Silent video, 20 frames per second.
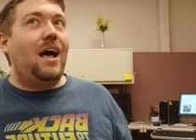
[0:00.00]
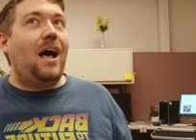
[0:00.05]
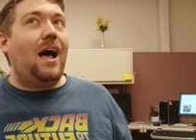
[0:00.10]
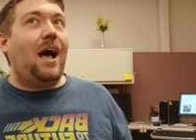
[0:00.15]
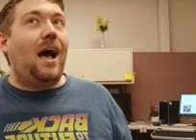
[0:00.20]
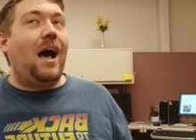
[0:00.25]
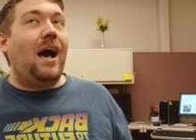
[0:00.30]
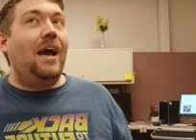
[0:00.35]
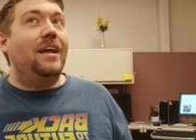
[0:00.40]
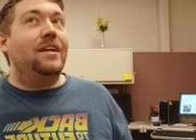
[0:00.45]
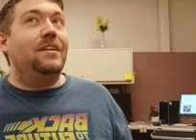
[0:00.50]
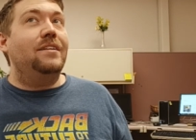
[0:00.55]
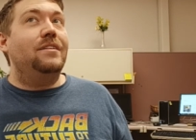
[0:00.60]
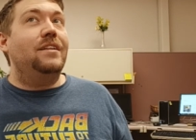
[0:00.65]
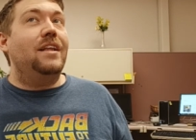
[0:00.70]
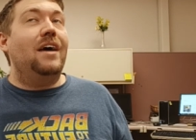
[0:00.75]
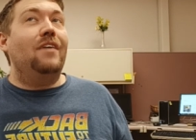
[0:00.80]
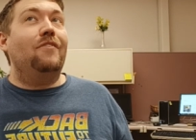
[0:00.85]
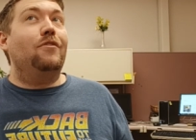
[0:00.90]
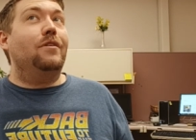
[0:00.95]
I
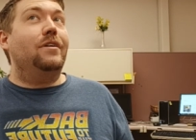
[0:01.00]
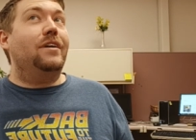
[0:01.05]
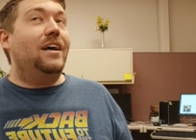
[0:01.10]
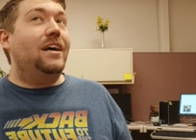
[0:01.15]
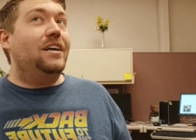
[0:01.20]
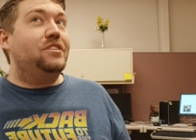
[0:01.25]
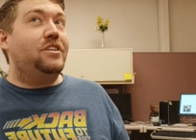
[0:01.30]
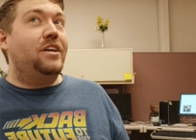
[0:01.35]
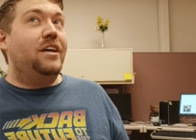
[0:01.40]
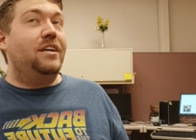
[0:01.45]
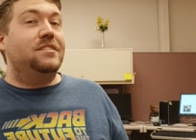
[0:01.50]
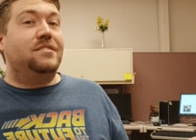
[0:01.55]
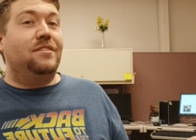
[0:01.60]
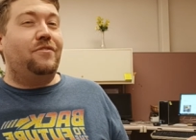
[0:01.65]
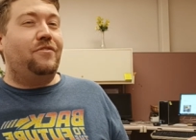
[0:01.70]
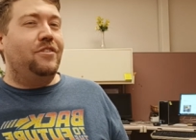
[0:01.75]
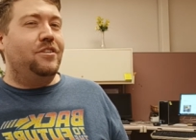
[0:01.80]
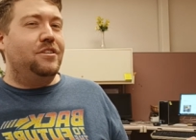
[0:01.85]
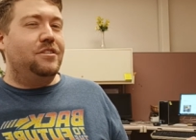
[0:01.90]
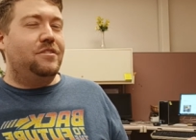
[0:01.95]
never got a chance to
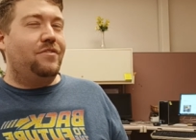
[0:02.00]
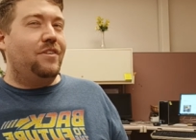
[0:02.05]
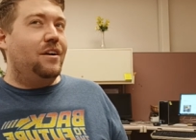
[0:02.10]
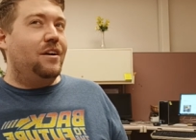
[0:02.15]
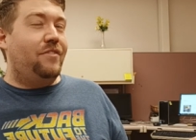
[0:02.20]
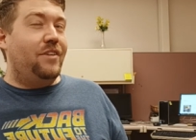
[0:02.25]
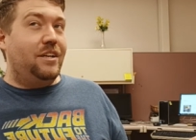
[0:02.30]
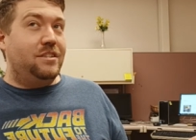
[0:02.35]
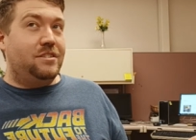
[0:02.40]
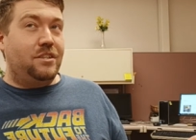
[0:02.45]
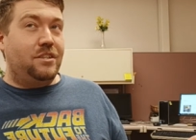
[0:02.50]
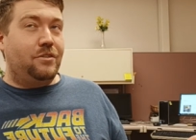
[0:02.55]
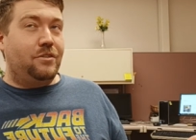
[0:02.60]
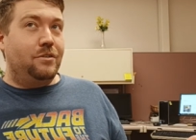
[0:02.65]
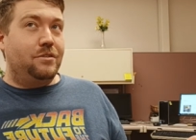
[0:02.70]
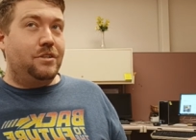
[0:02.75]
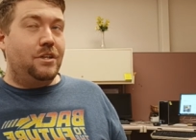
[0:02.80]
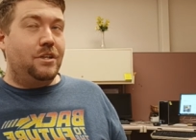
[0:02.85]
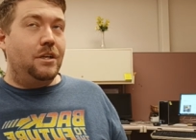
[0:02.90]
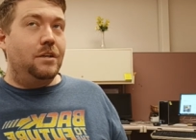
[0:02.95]
finish Final Fantasy
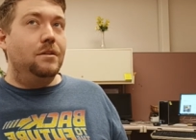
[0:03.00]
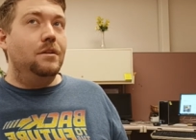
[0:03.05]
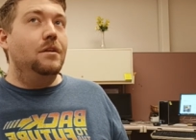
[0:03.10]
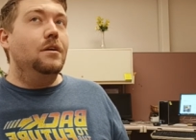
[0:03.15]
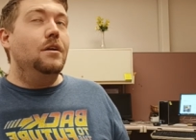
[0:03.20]
13,